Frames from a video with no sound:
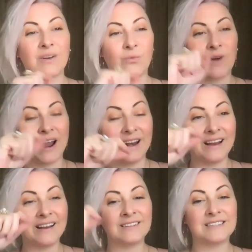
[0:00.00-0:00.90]

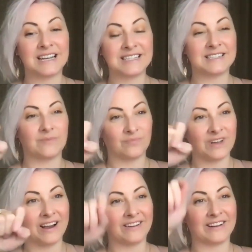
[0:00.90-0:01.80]
Writing does
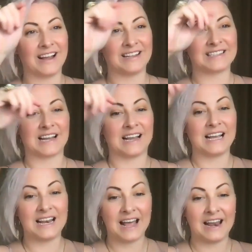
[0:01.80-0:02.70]
something. Okay, it's like a
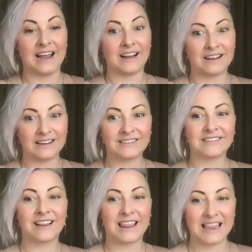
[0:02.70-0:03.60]
kinetic
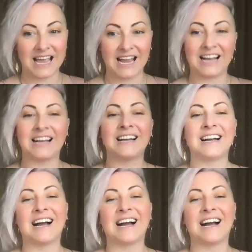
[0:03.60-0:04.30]
thing.